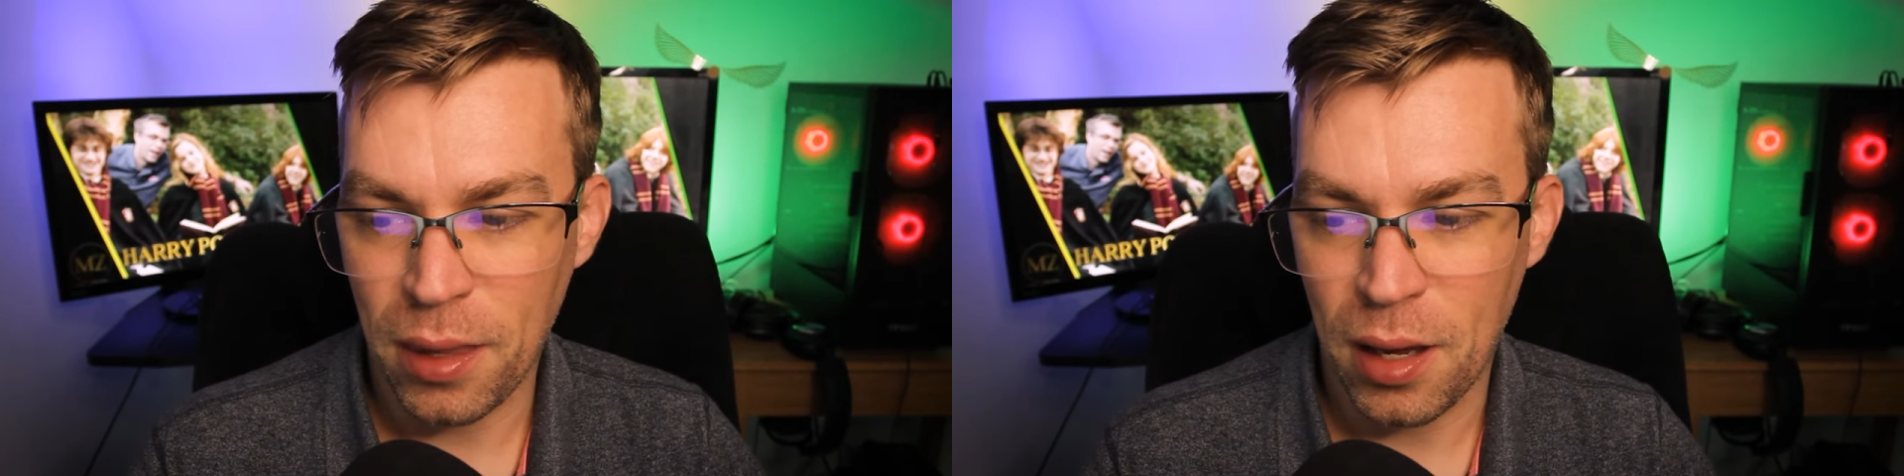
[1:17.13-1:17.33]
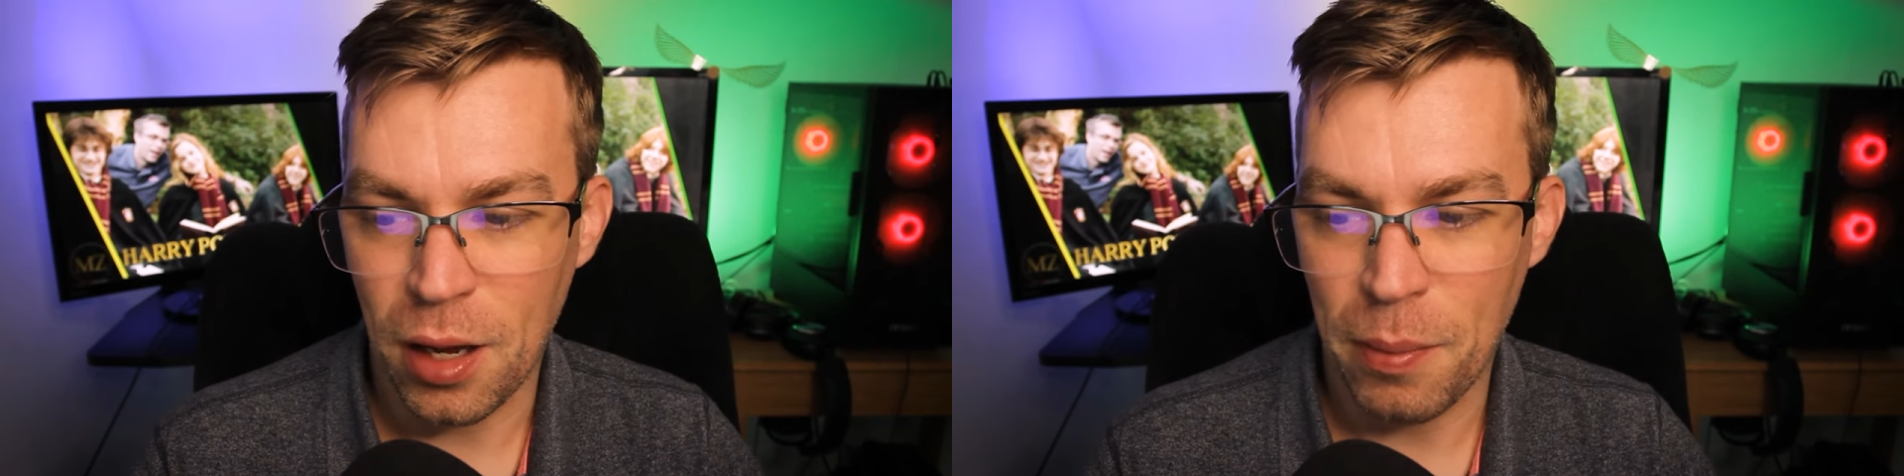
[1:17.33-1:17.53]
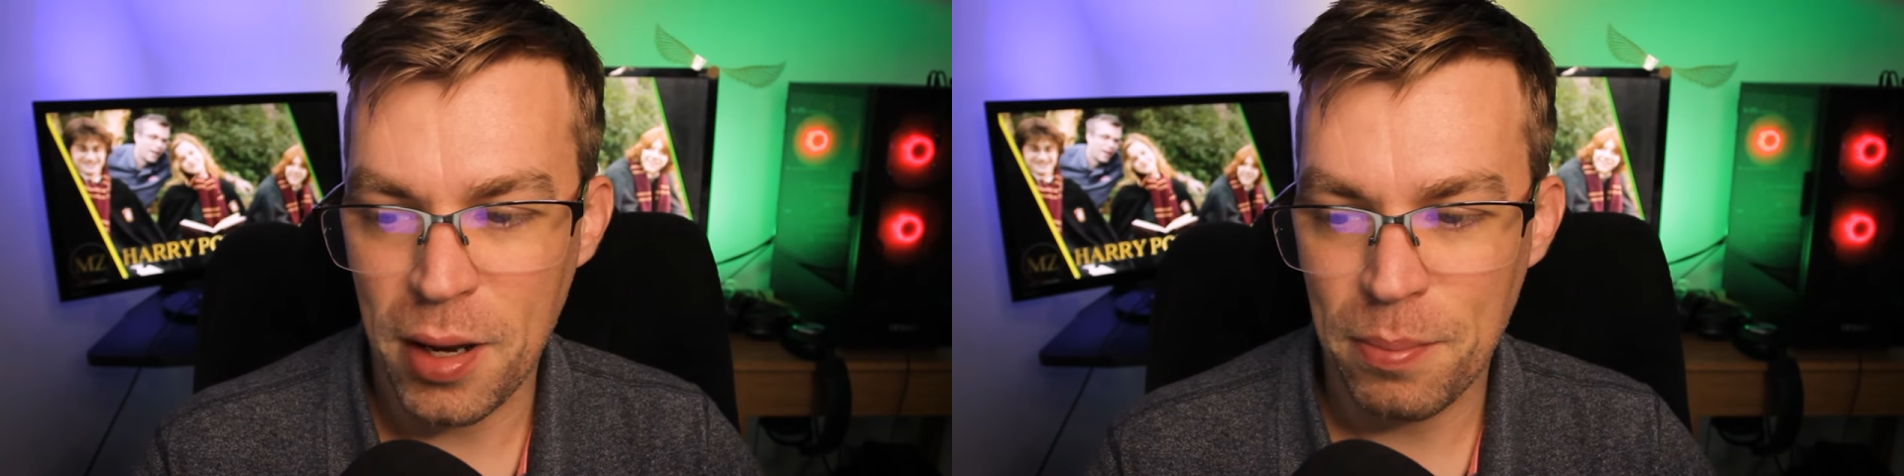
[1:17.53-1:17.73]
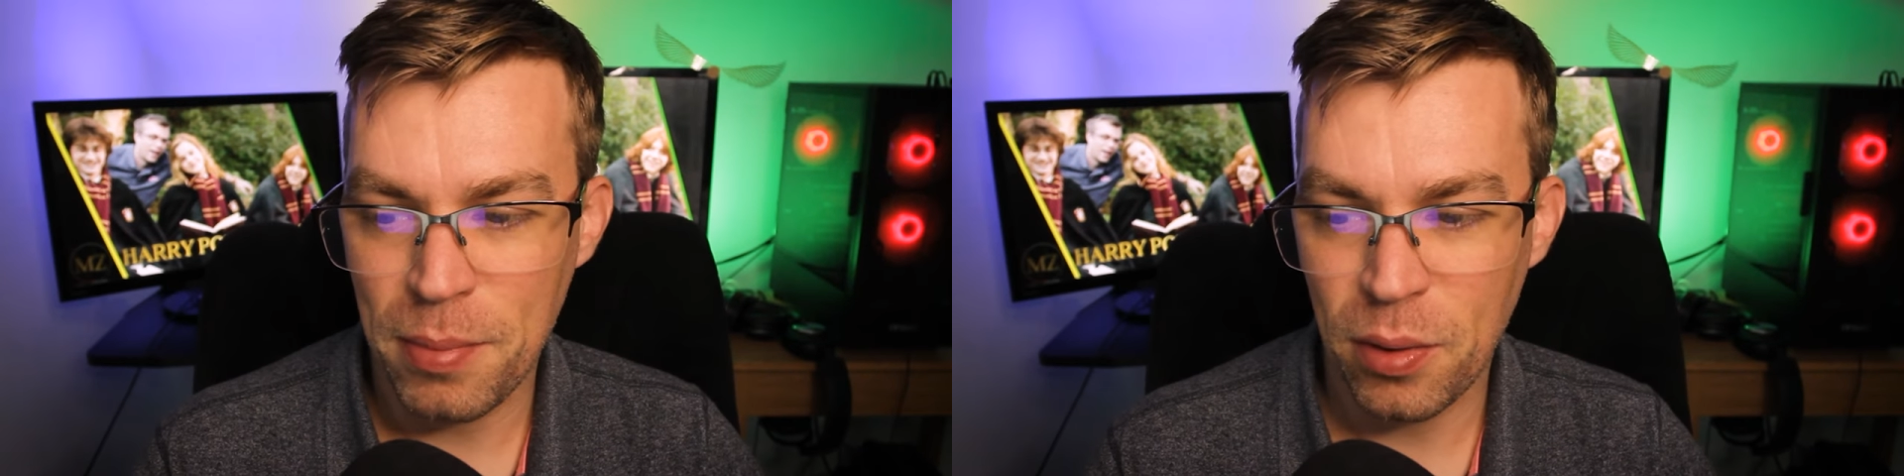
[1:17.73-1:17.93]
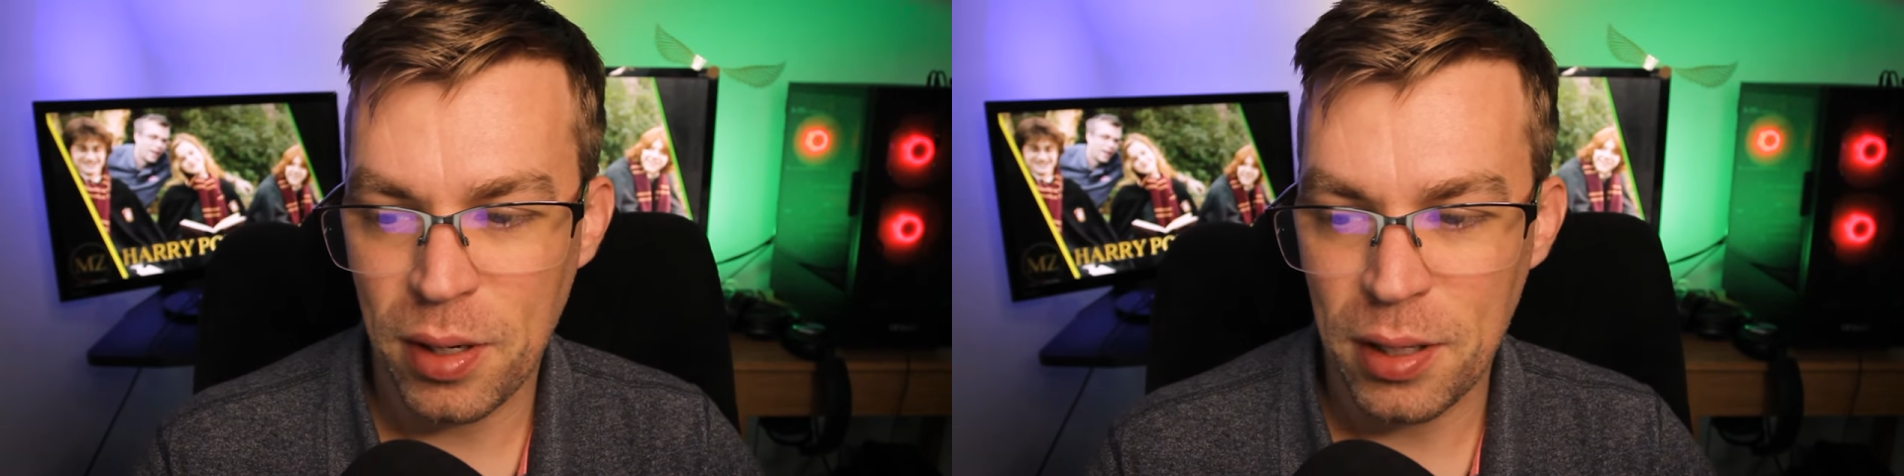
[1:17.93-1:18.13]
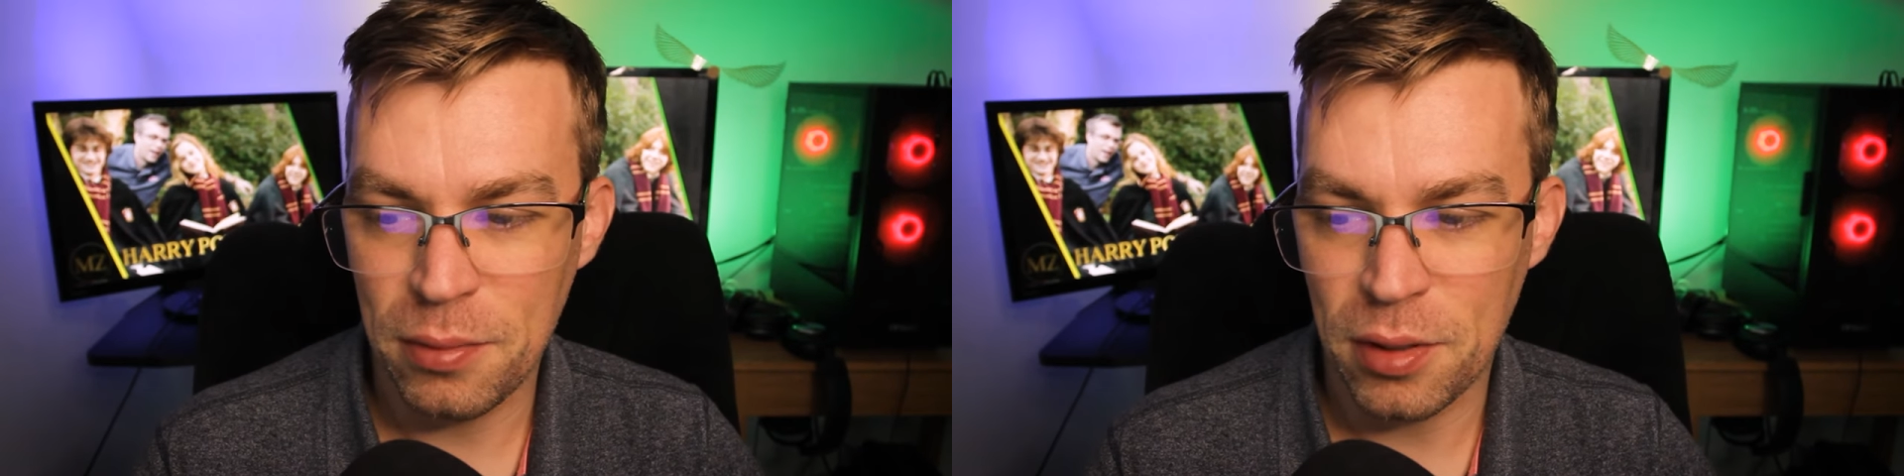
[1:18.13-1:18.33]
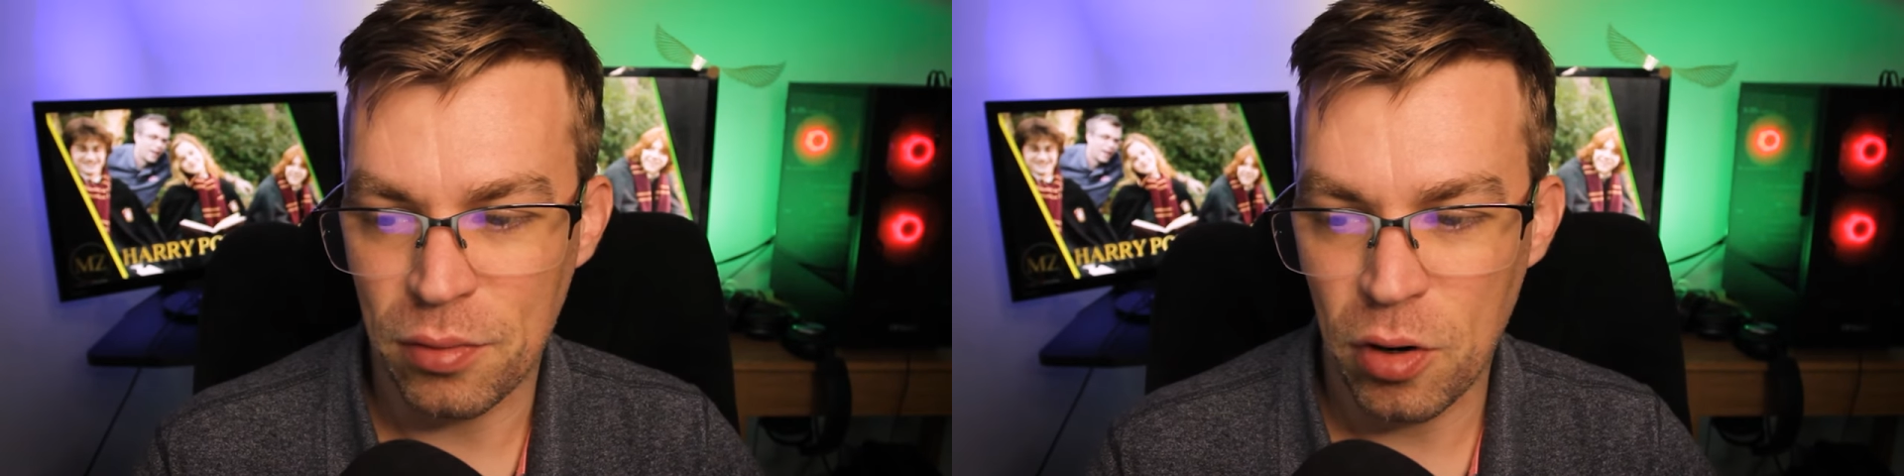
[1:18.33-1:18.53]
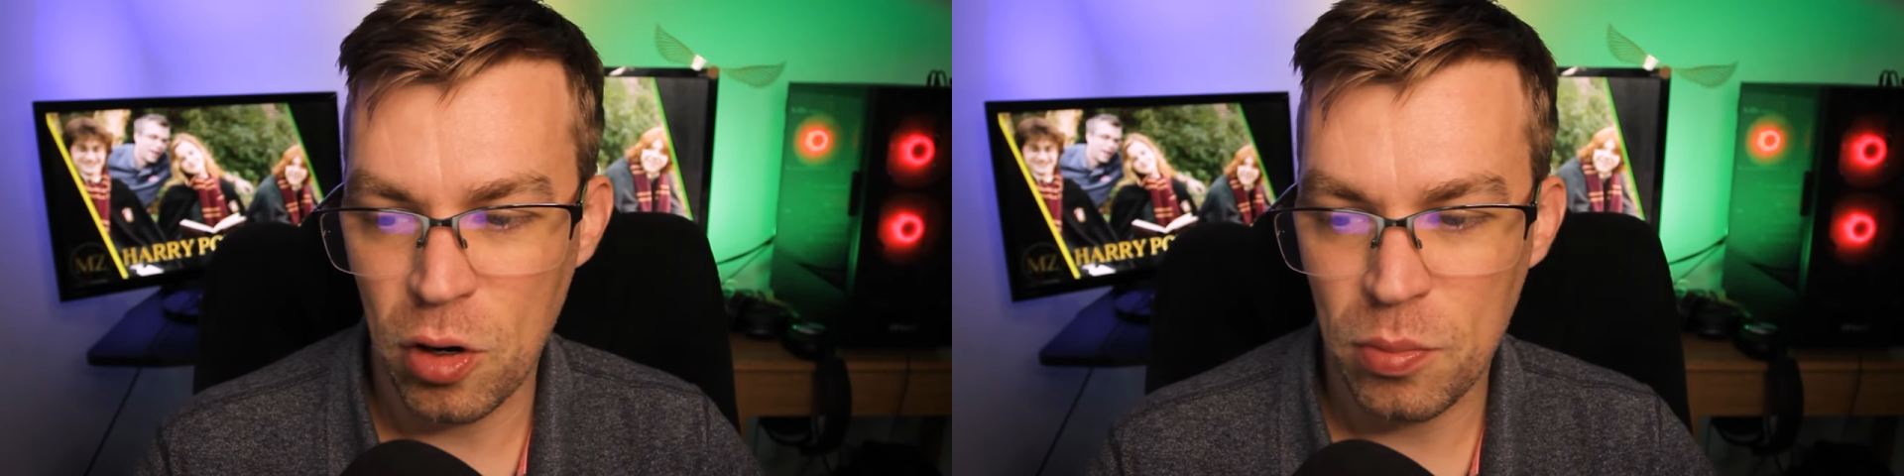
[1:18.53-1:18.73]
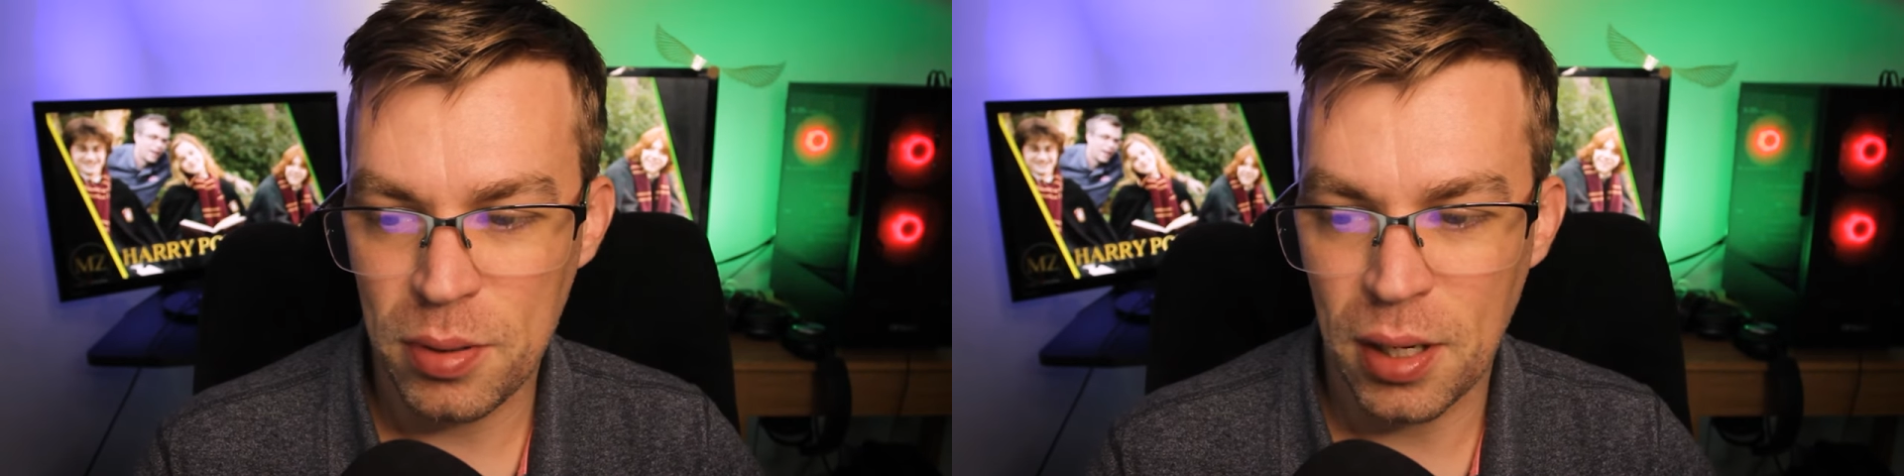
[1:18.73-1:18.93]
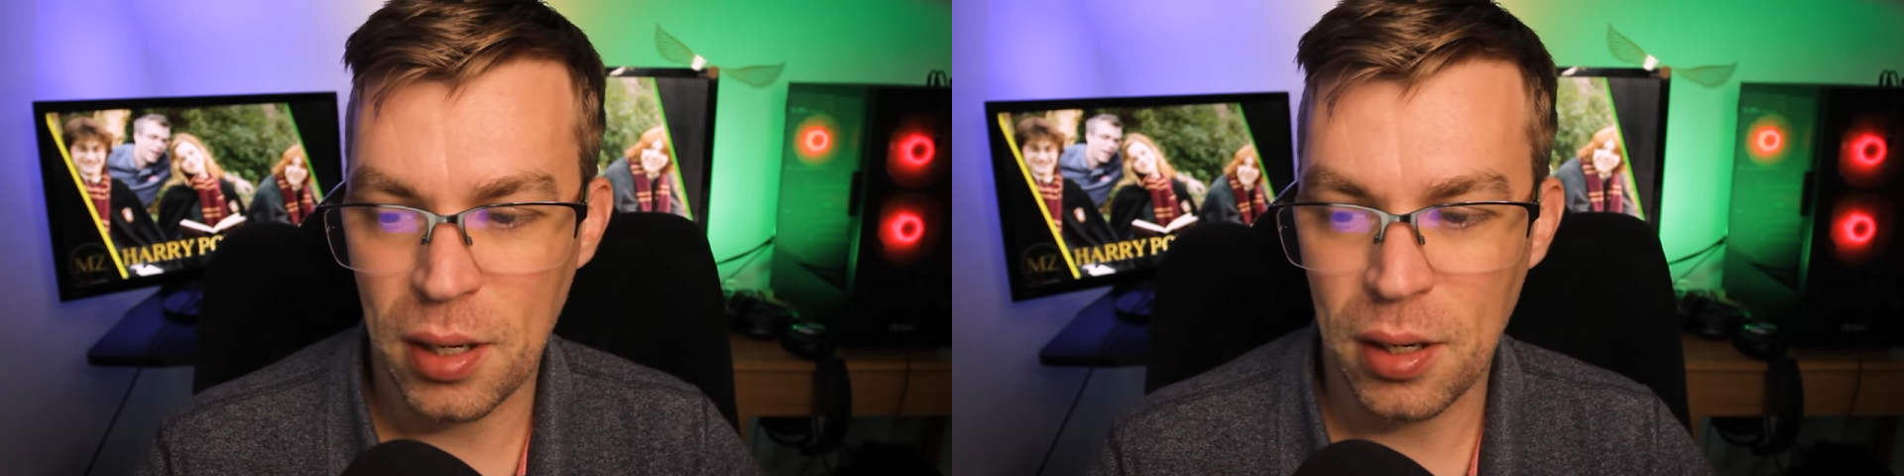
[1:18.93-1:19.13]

Madame Malkin's Robes,